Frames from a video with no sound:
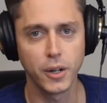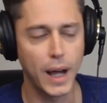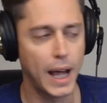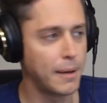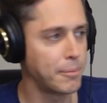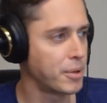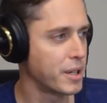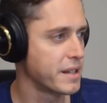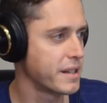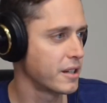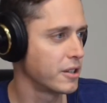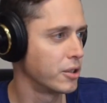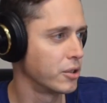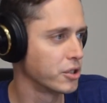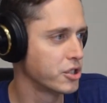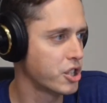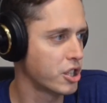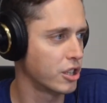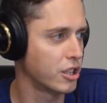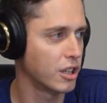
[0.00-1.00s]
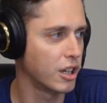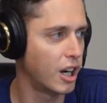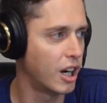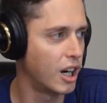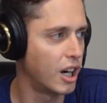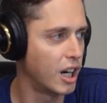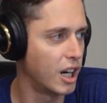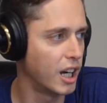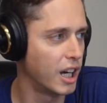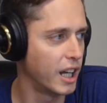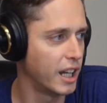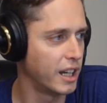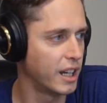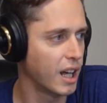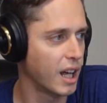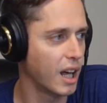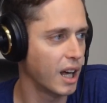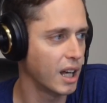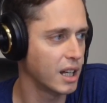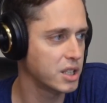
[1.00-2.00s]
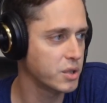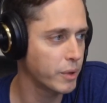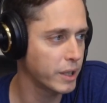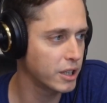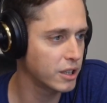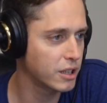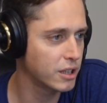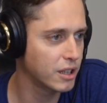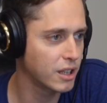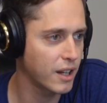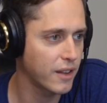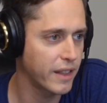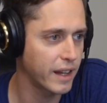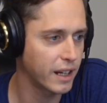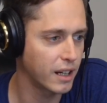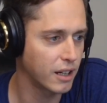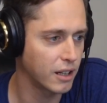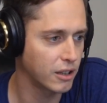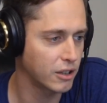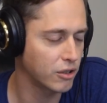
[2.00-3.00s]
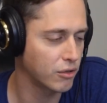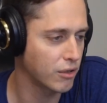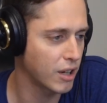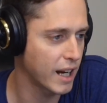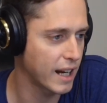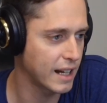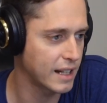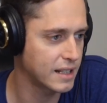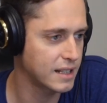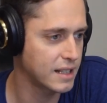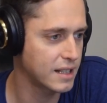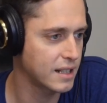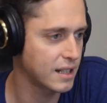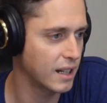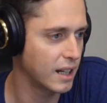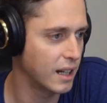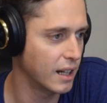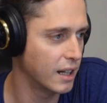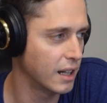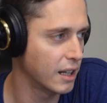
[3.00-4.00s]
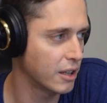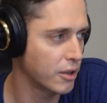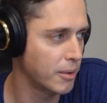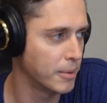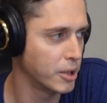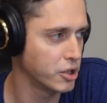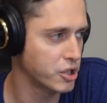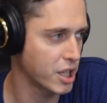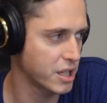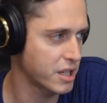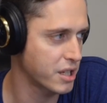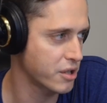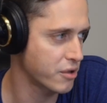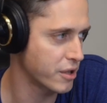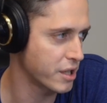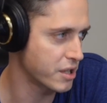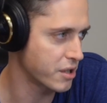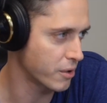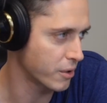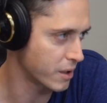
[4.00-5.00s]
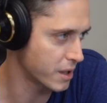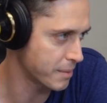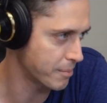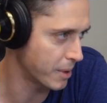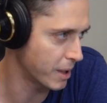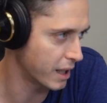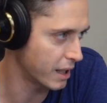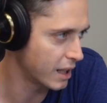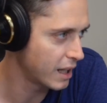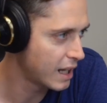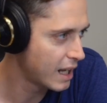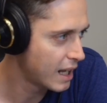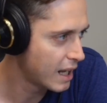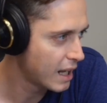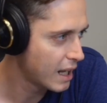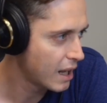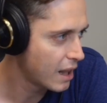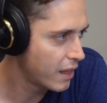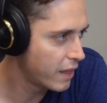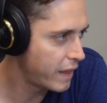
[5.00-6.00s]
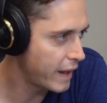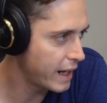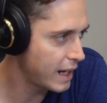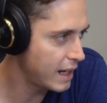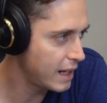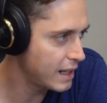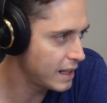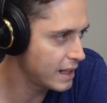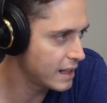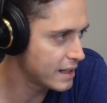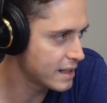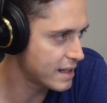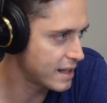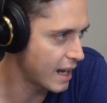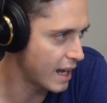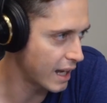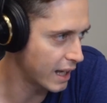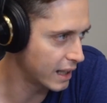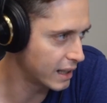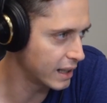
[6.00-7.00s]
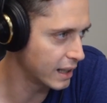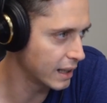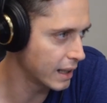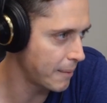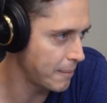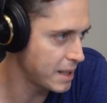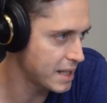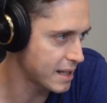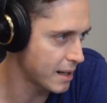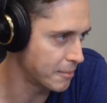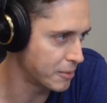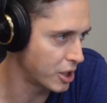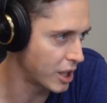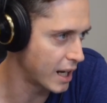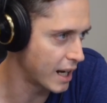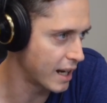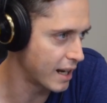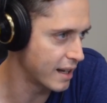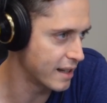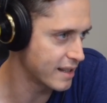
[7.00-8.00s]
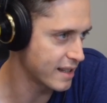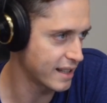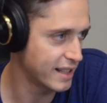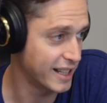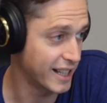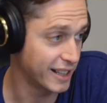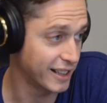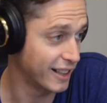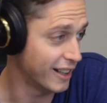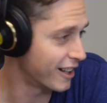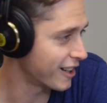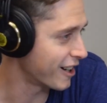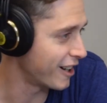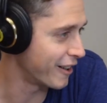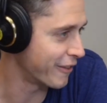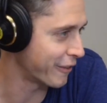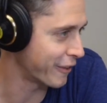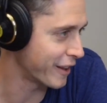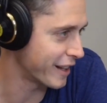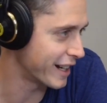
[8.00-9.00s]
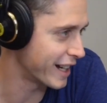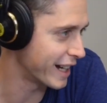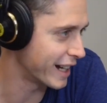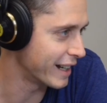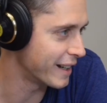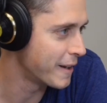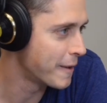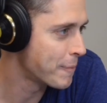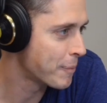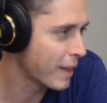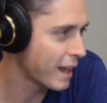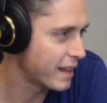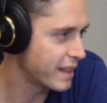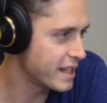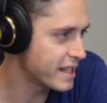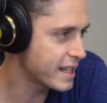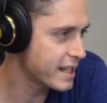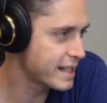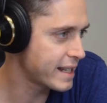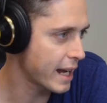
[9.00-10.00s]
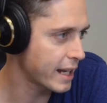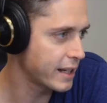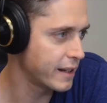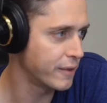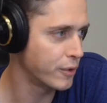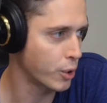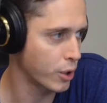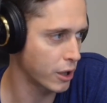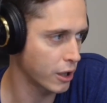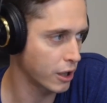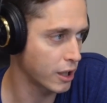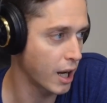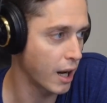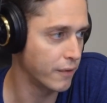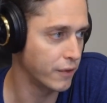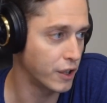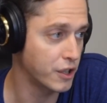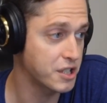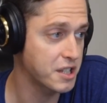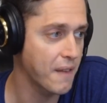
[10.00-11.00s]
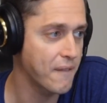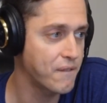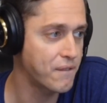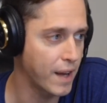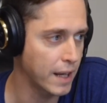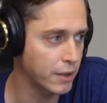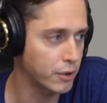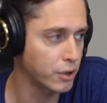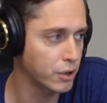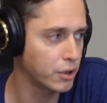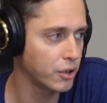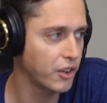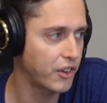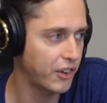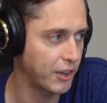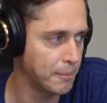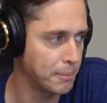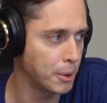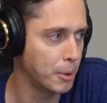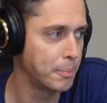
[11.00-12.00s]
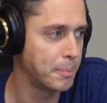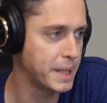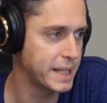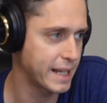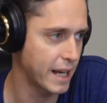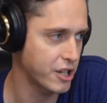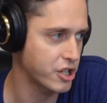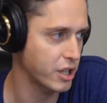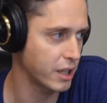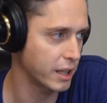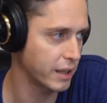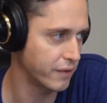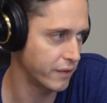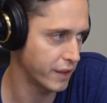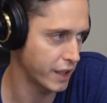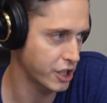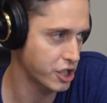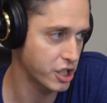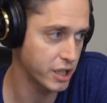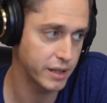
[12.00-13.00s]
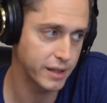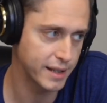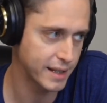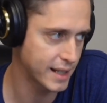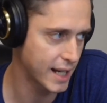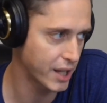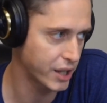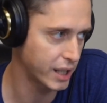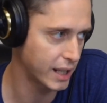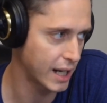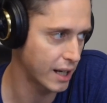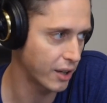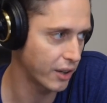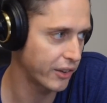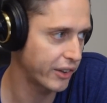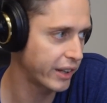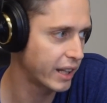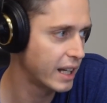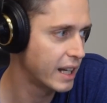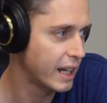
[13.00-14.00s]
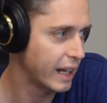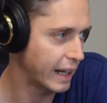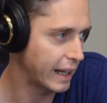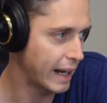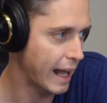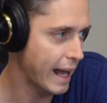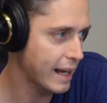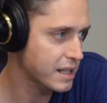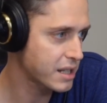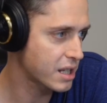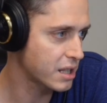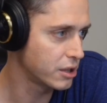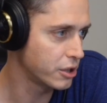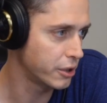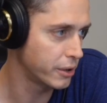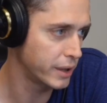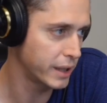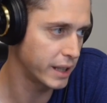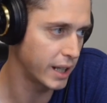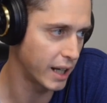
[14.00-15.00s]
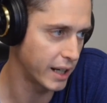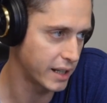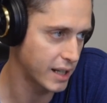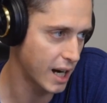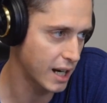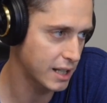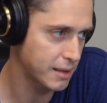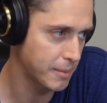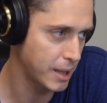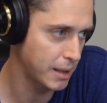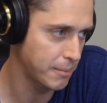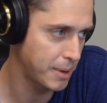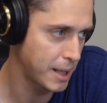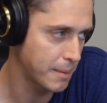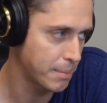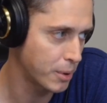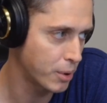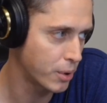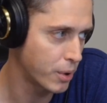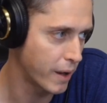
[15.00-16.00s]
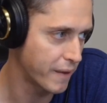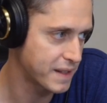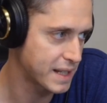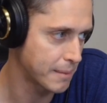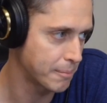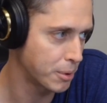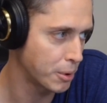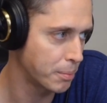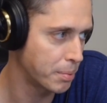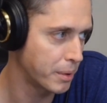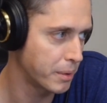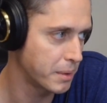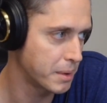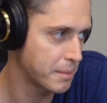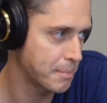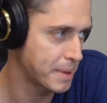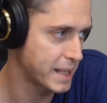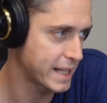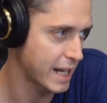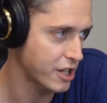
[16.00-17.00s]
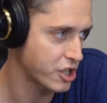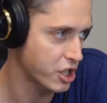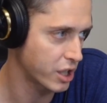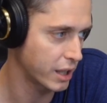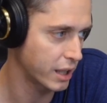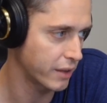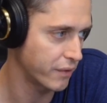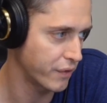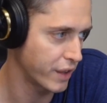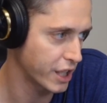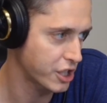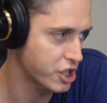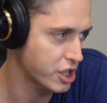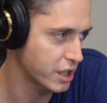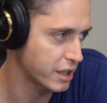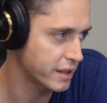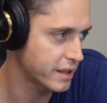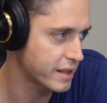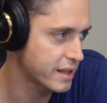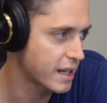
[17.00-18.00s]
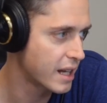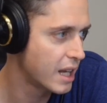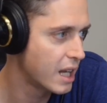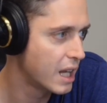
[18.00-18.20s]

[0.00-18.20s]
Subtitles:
at Prison Culture on Twitter, they are great criminal justice resource, but they said, let me summarize and then log off for the night. This executive order covers federal simple possession convictions, nothing else. It excluded undocumented people who have simple possession convictions.